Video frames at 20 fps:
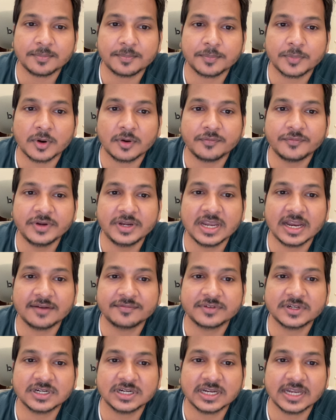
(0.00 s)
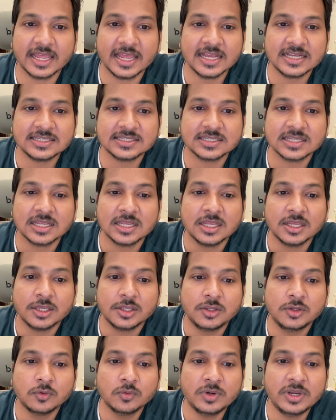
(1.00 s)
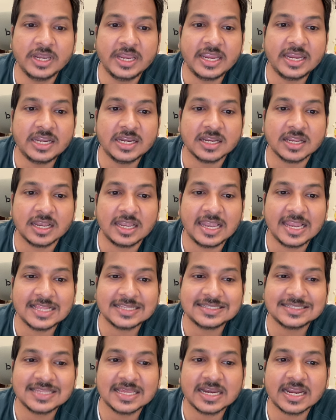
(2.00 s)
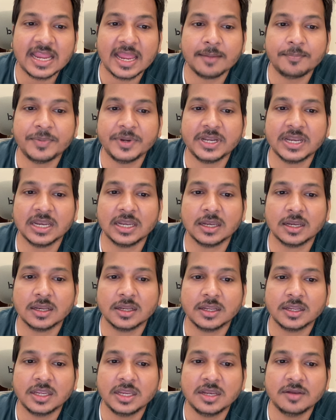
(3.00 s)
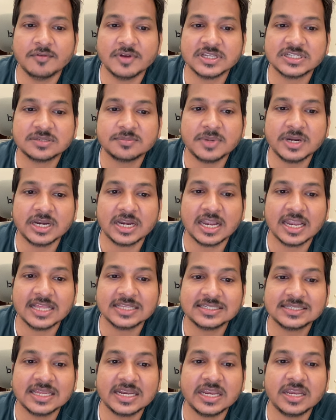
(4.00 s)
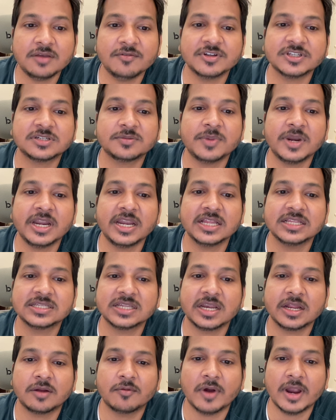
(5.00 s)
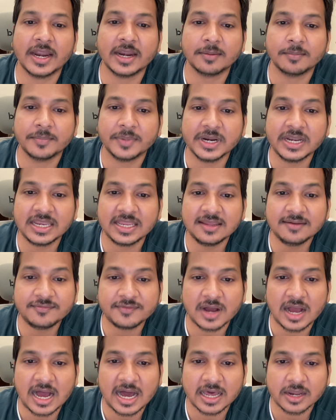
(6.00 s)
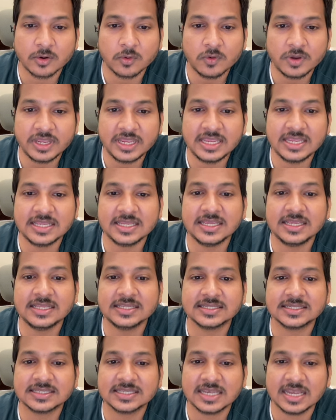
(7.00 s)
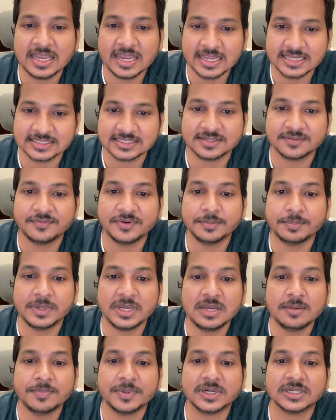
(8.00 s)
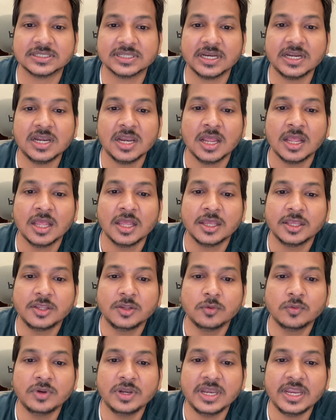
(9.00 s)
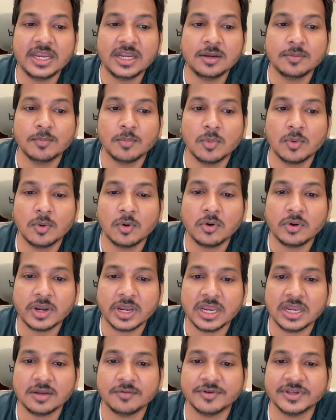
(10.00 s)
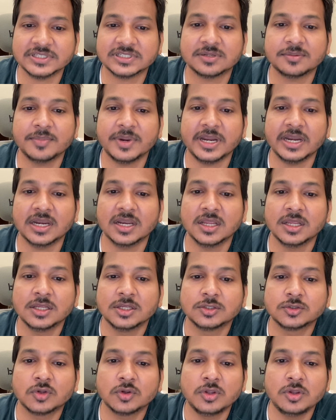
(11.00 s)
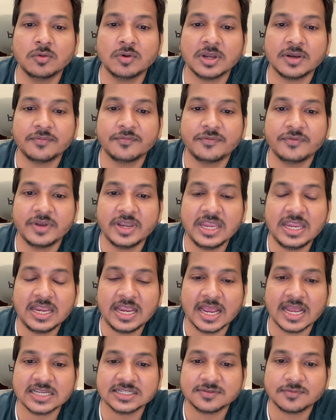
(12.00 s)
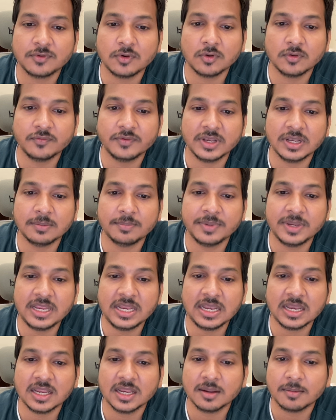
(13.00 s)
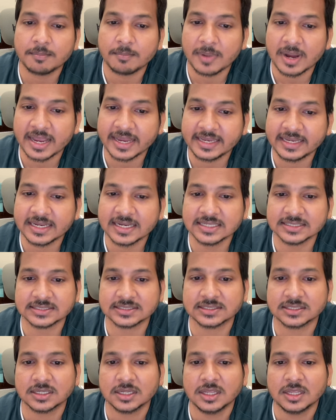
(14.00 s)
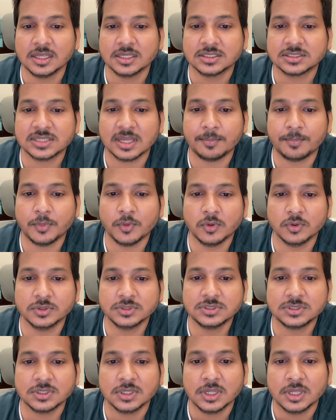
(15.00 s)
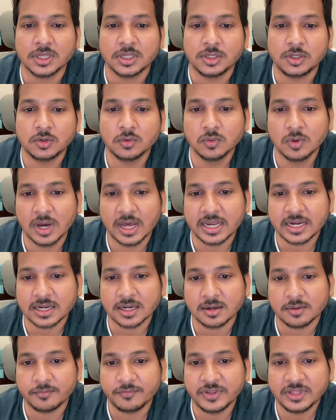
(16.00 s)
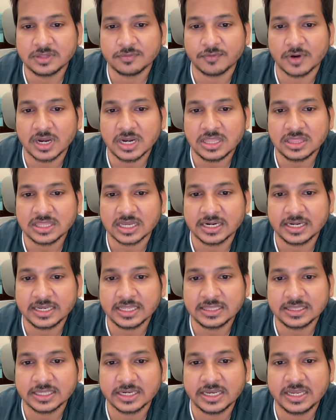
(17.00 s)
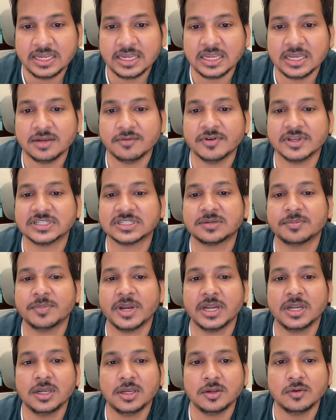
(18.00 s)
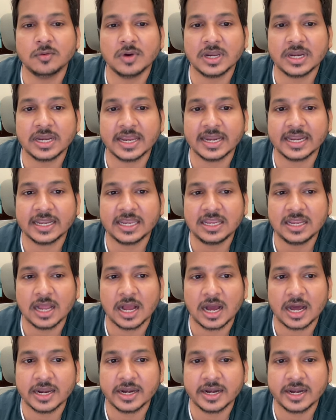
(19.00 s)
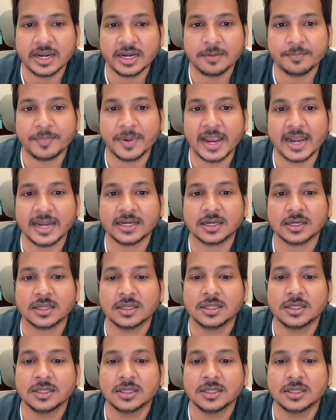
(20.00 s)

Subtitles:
profit after tax, you need lesser capital investment, lesser investment is required. But if ROE is less, 15%, you need more investment. So your free cash flow will be minus. Suppose you are with 133 investment, you are getting 100 PAT.